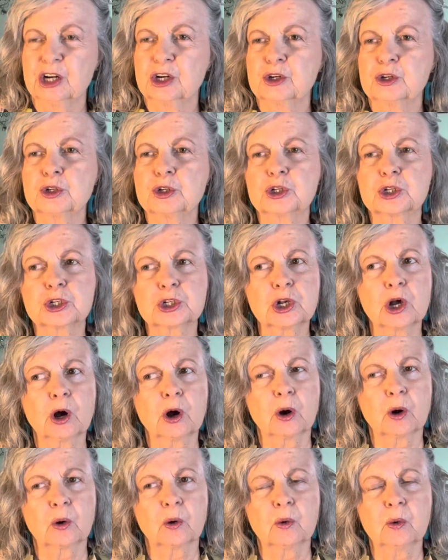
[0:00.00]

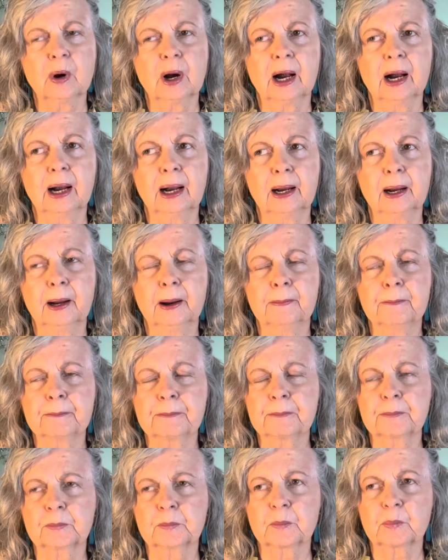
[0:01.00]
So
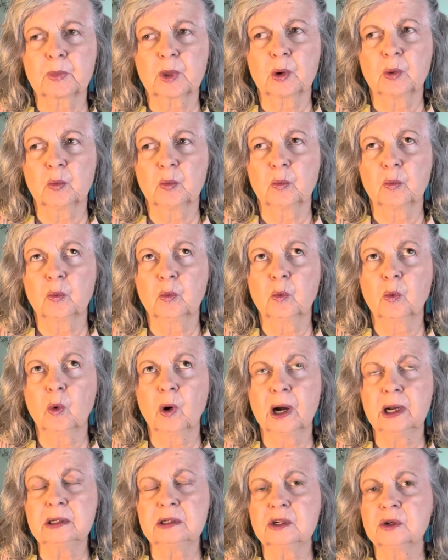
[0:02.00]

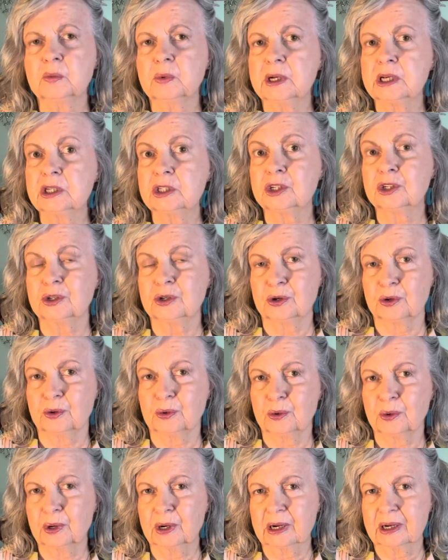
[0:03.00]
what do we do
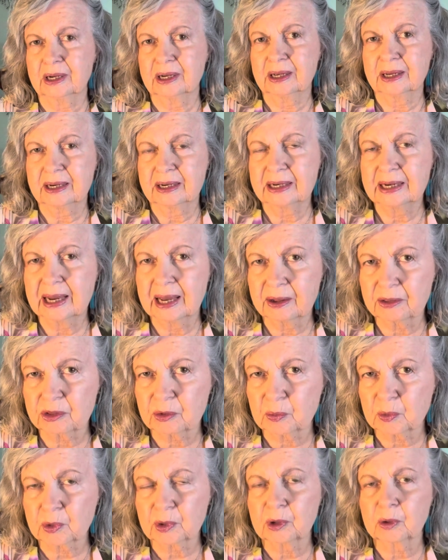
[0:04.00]
now
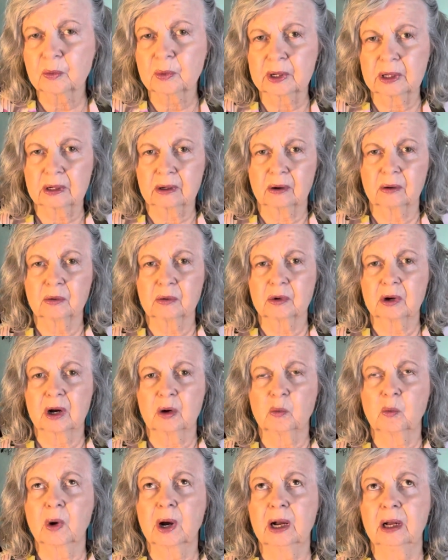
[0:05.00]
that we're a widow?
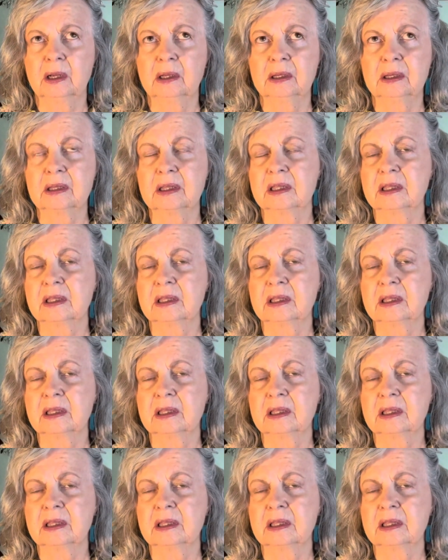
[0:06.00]
Well,